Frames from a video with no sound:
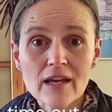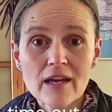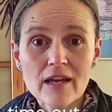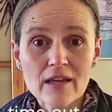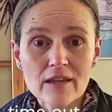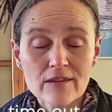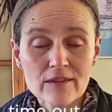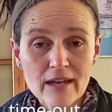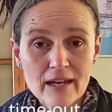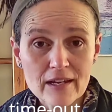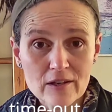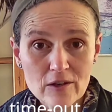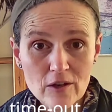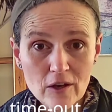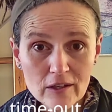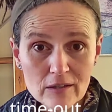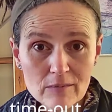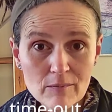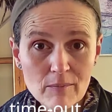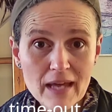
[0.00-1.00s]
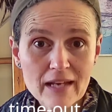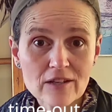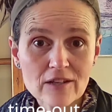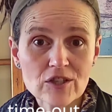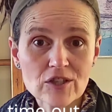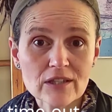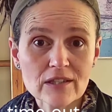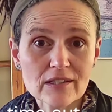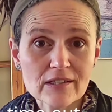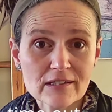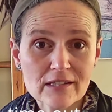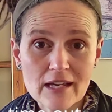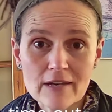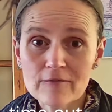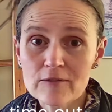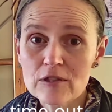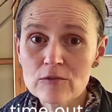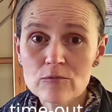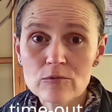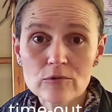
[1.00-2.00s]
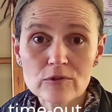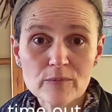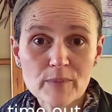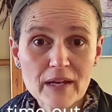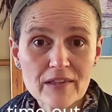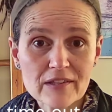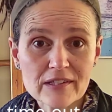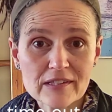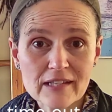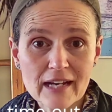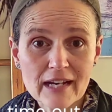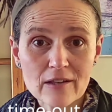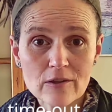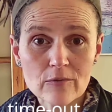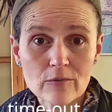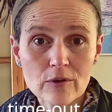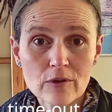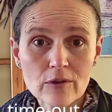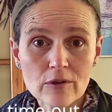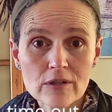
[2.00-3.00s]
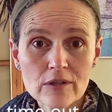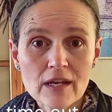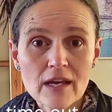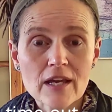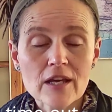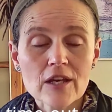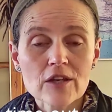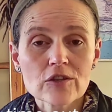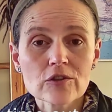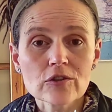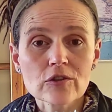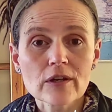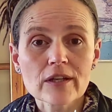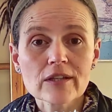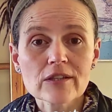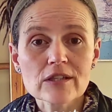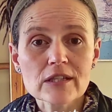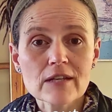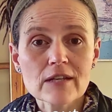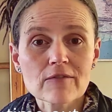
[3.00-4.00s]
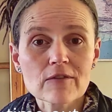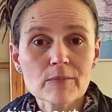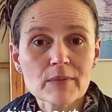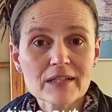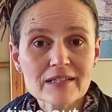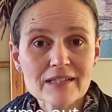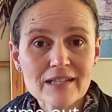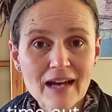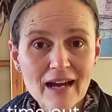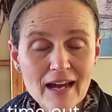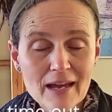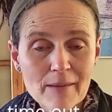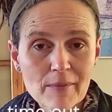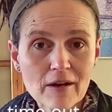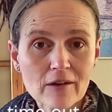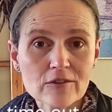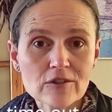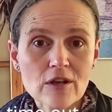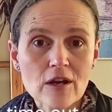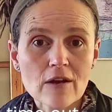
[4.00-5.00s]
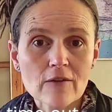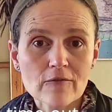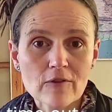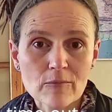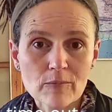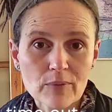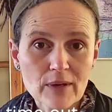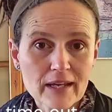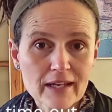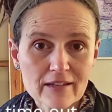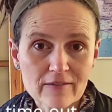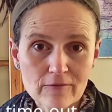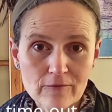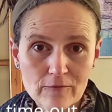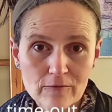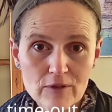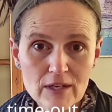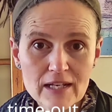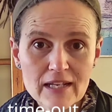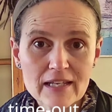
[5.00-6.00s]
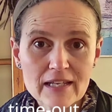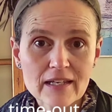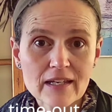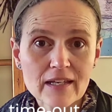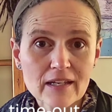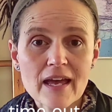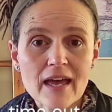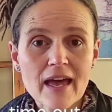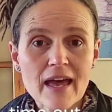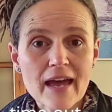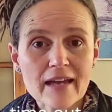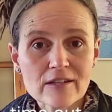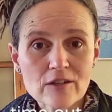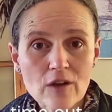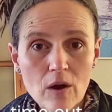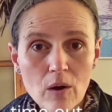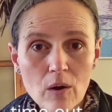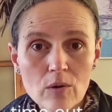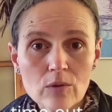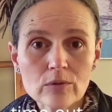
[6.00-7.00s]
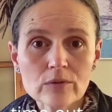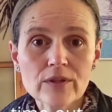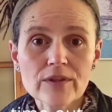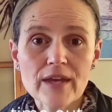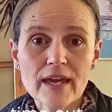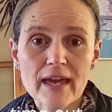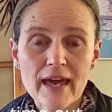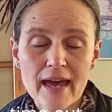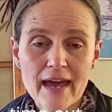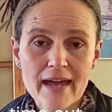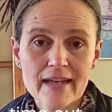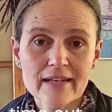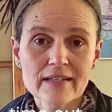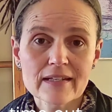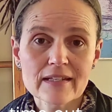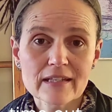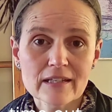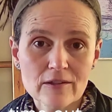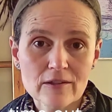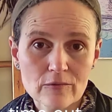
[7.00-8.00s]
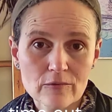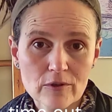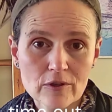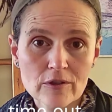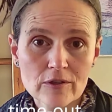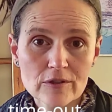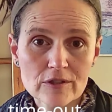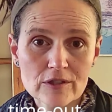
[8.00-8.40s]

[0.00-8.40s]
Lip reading: They're not managing the safety rules by the side of the road. You're going to give them a timeout from playing freely and hold their hand near the road.